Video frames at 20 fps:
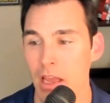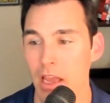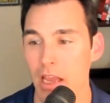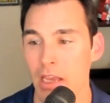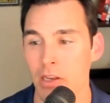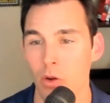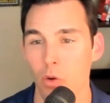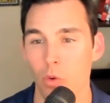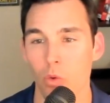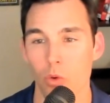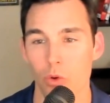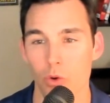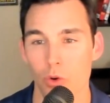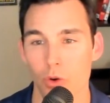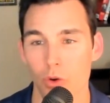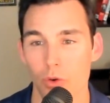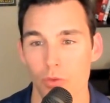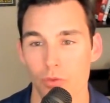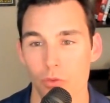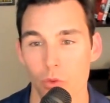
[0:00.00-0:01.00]
in
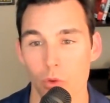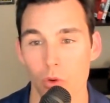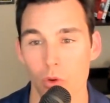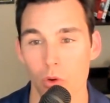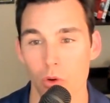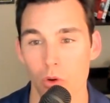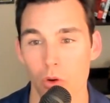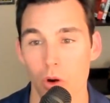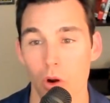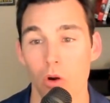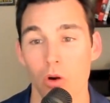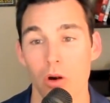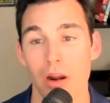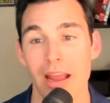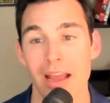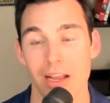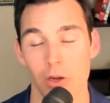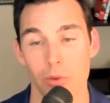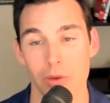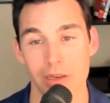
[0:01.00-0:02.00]
order for our
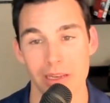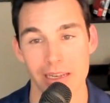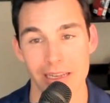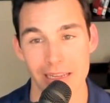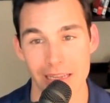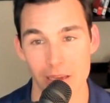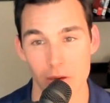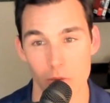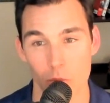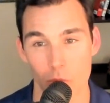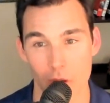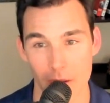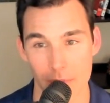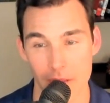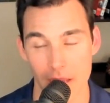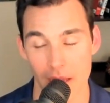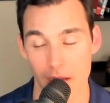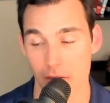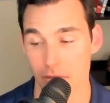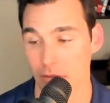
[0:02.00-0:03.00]
equity to get
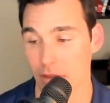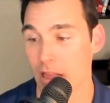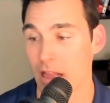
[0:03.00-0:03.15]
wiped out.